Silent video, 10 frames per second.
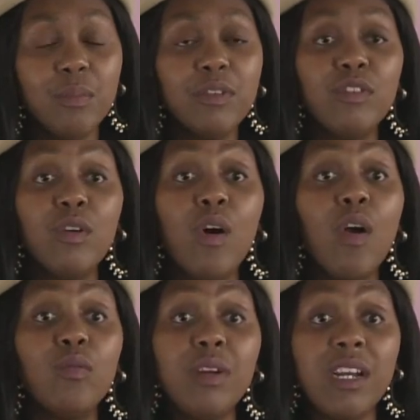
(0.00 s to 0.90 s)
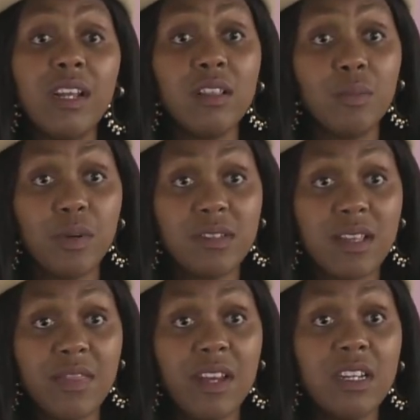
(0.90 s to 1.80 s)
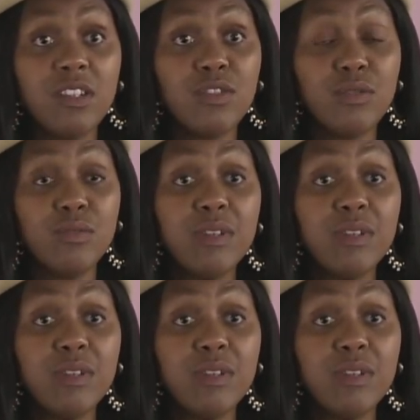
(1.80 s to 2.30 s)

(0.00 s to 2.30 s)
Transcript: but are reading the books that they need to